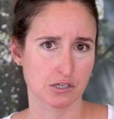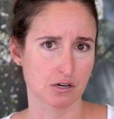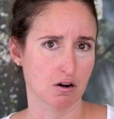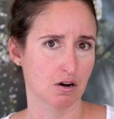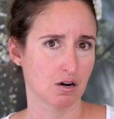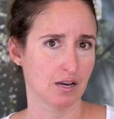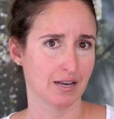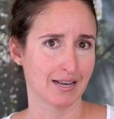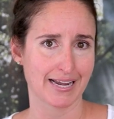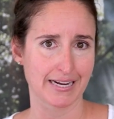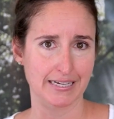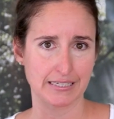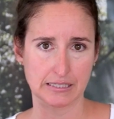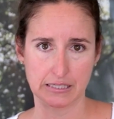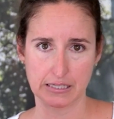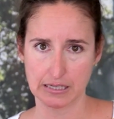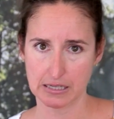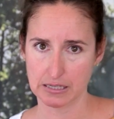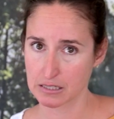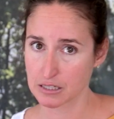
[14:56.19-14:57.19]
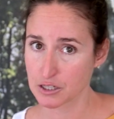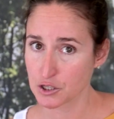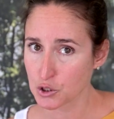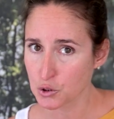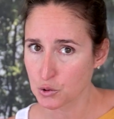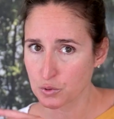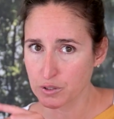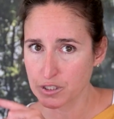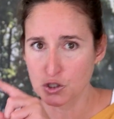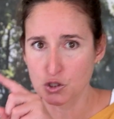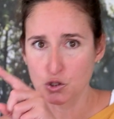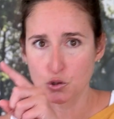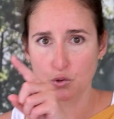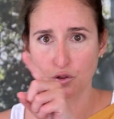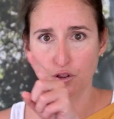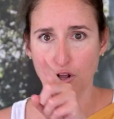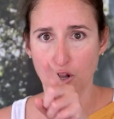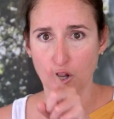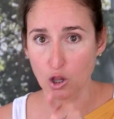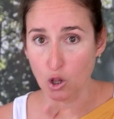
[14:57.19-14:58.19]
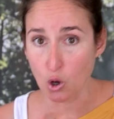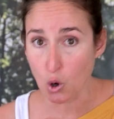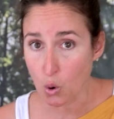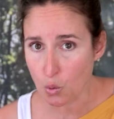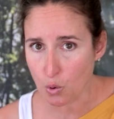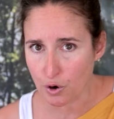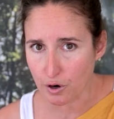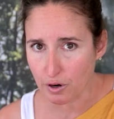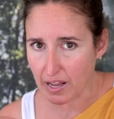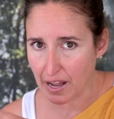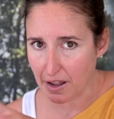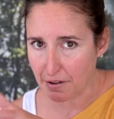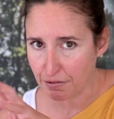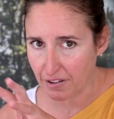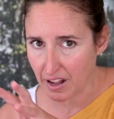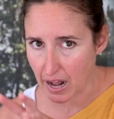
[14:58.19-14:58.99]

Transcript: are landing you into the lower left